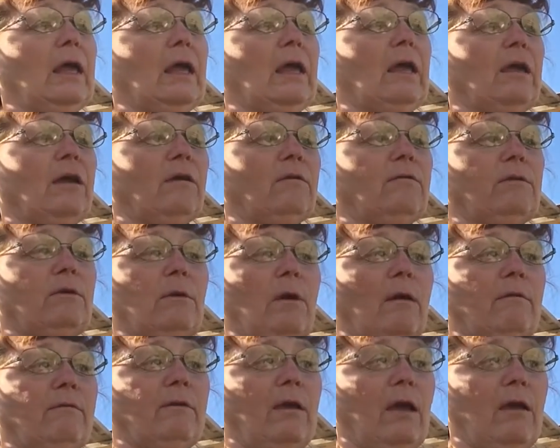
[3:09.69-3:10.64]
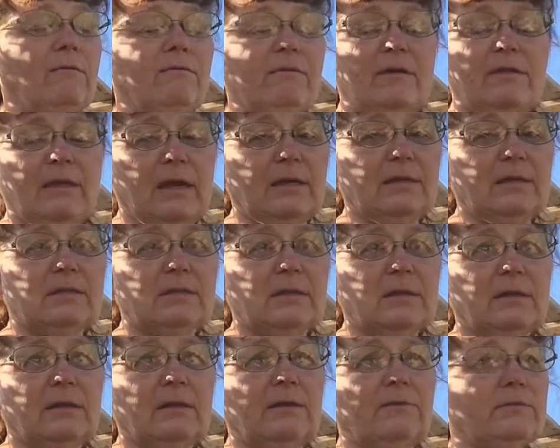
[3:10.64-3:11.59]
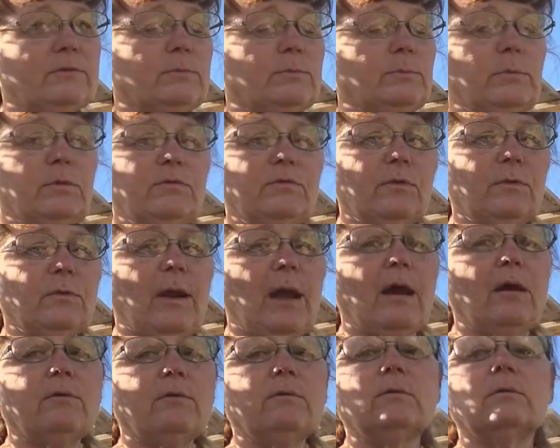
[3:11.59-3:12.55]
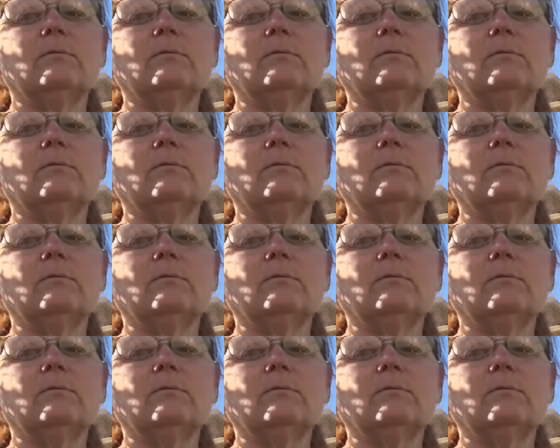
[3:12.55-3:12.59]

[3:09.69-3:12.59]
If you have heavy things to lift, move around,